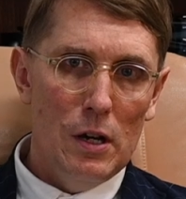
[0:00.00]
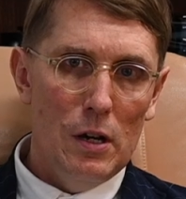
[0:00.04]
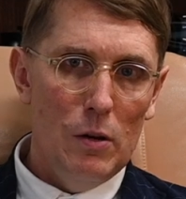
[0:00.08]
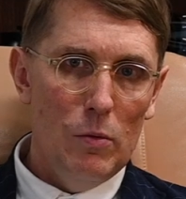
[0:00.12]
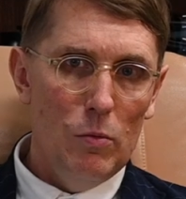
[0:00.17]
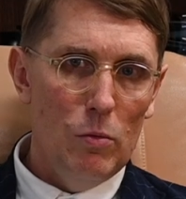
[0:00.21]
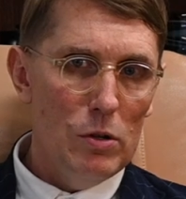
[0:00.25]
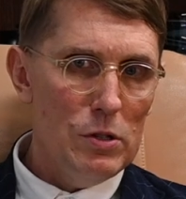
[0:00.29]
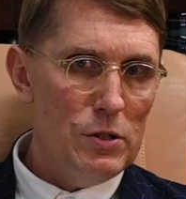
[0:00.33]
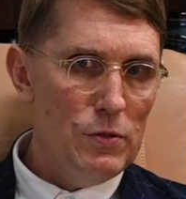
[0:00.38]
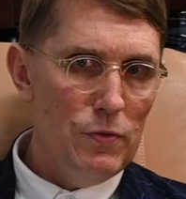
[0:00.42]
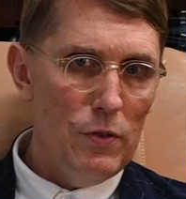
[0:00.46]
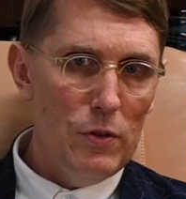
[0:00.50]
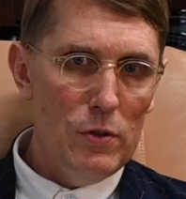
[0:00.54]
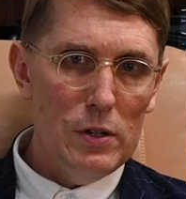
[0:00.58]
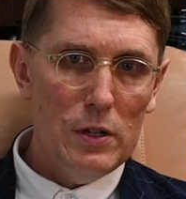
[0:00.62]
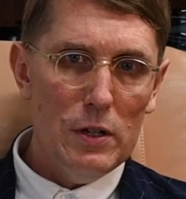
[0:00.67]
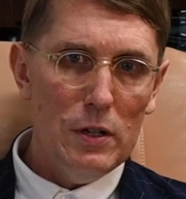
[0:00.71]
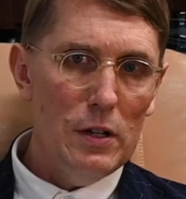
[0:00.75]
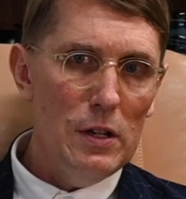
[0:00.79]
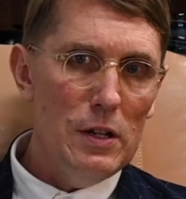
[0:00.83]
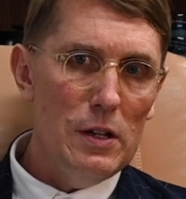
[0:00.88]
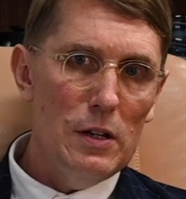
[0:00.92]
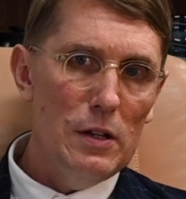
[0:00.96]
what's very
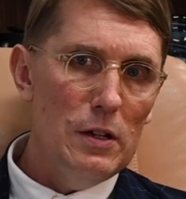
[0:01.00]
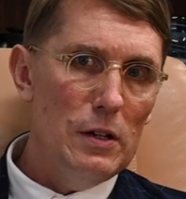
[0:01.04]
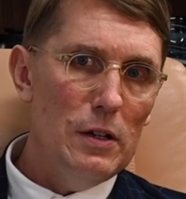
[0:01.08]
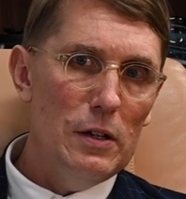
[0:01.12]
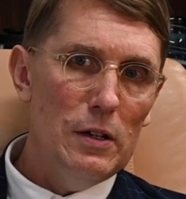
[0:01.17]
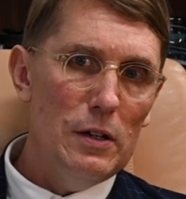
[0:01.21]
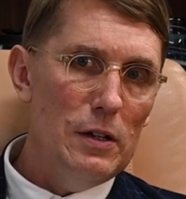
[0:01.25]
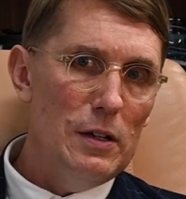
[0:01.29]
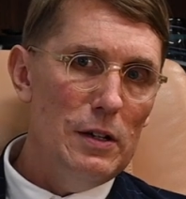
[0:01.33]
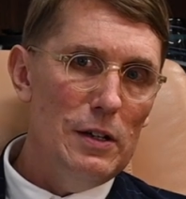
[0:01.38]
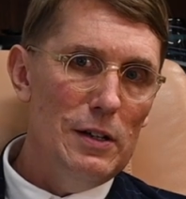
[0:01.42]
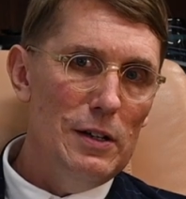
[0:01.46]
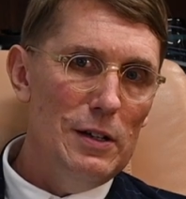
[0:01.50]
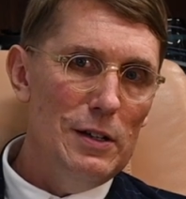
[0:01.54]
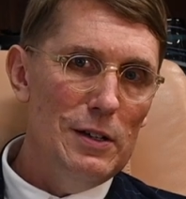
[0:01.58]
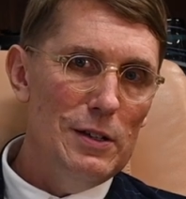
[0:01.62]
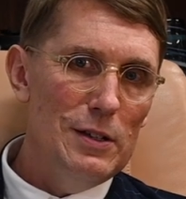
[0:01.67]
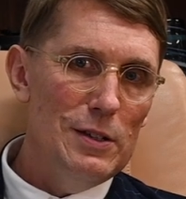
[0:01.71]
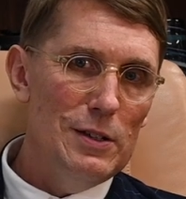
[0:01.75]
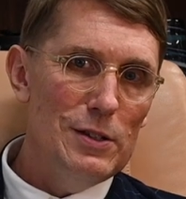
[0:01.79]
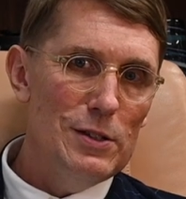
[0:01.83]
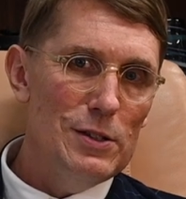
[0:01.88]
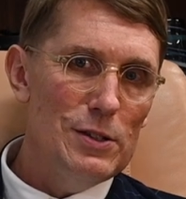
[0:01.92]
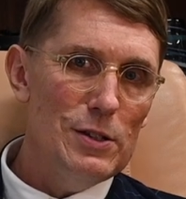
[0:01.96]
clear
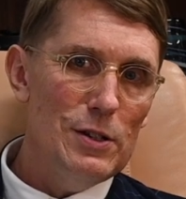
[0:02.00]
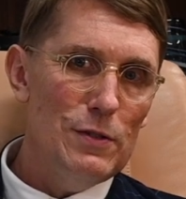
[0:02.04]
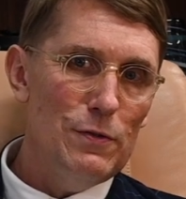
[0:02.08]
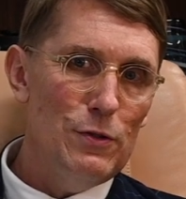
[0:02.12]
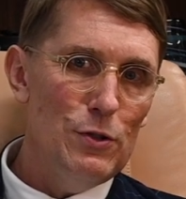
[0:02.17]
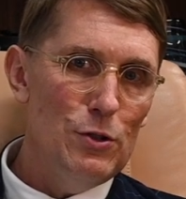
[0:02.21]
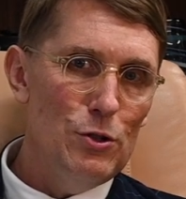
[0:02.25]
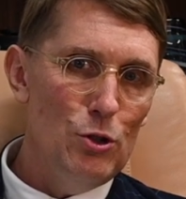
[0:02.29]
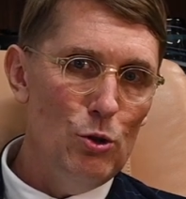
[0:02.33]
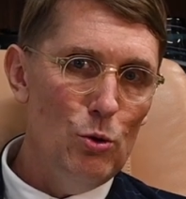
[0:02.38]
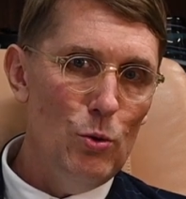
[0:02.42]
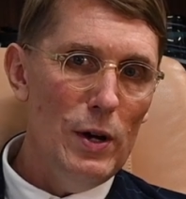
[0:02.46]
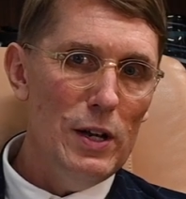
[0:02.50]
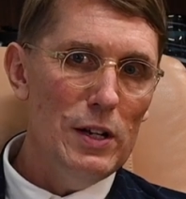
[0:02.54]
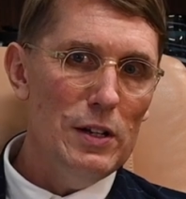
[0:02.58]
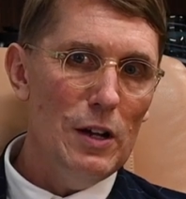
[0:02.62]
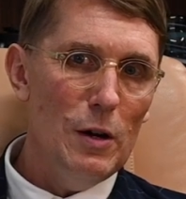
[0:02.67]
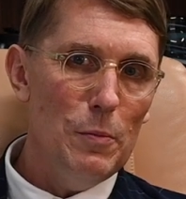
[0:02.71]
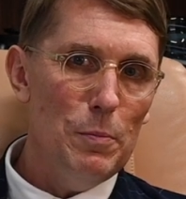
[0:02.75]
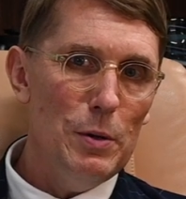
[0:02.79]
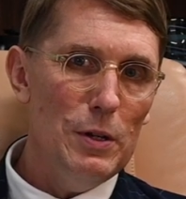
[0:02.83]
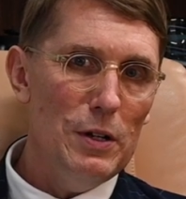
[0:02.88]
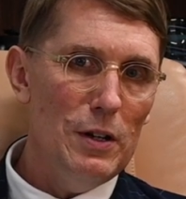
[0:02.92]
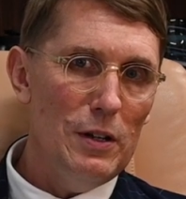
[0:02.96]
is if you do end
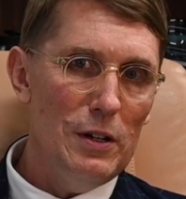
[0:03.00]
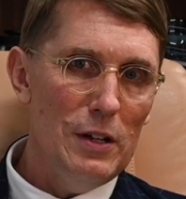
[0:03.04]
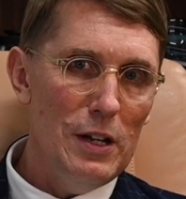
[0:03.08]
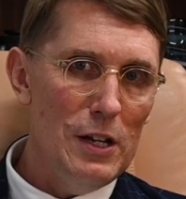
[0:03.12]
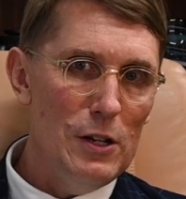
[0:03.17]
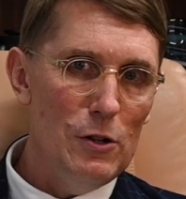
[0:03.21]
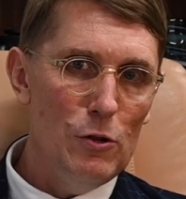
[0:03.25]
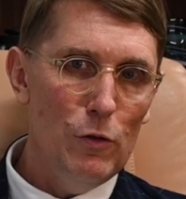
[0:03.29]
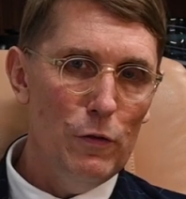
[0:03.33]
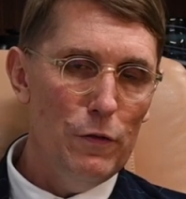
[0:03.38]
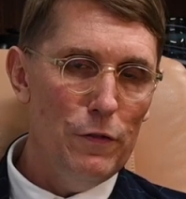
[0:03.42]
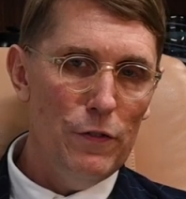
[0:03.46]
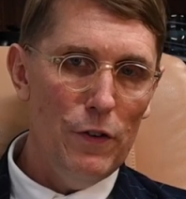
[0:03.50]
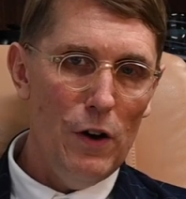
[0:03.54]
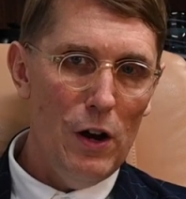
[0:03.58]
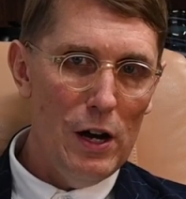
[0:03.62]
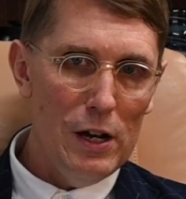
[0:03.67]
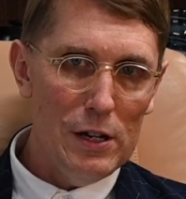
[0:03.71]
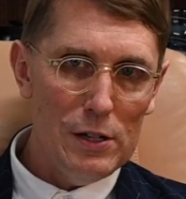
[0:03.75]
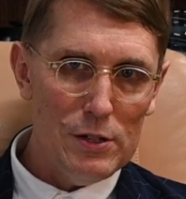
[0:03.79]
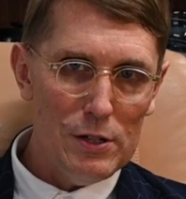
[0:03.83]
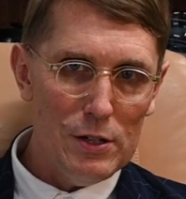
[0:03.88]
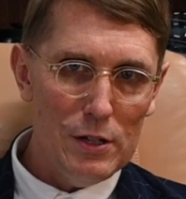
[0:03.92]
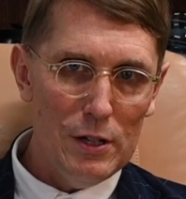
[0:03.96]
up in a legal
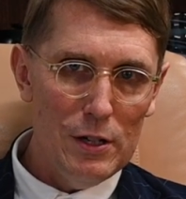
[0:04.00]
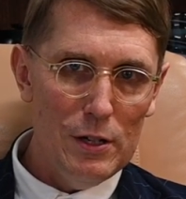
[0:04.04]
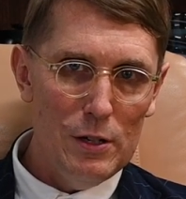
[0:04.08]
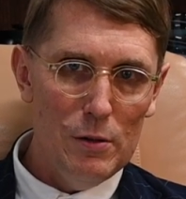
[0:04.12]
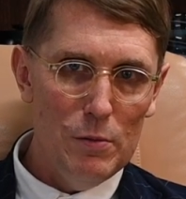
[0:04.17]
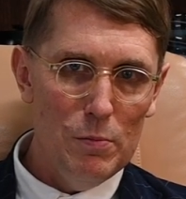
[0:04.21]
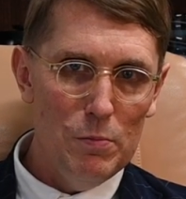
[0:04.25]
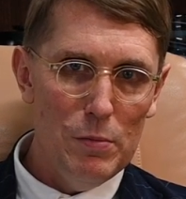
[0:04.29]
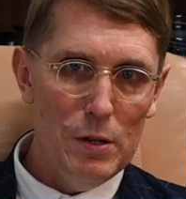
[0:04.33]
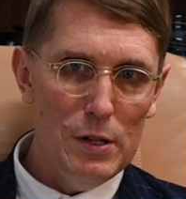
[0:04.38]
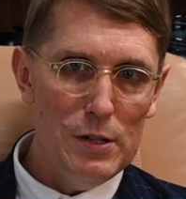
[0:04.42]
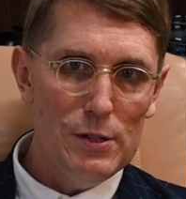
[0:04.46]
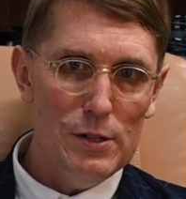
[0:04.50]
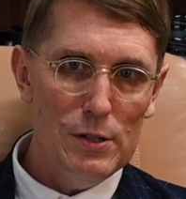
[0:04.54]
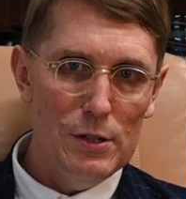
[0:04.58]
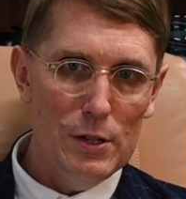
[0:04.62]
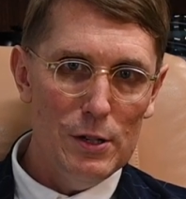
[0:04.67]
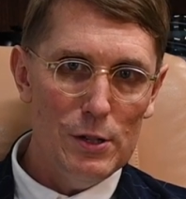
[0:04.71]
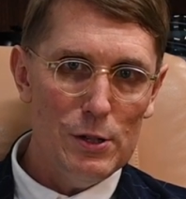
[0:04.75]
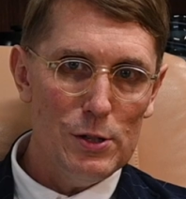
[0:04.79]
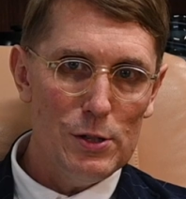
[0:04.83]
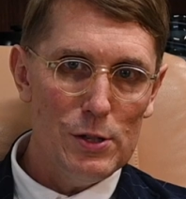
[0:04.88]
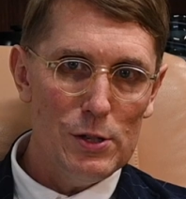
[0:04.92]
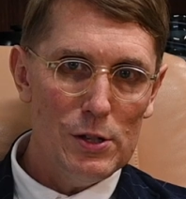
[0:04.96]
fight in
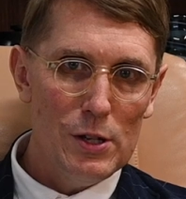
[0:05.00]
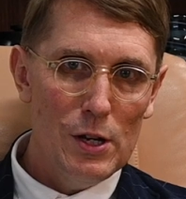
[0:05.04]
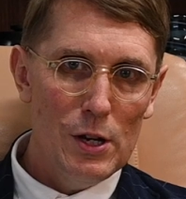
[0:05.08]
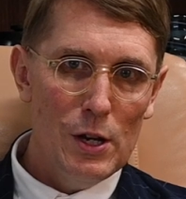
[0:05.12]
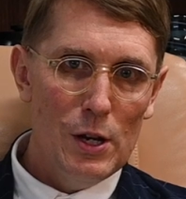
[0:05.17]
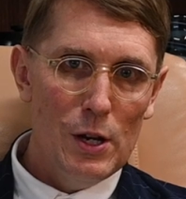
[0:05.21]
business,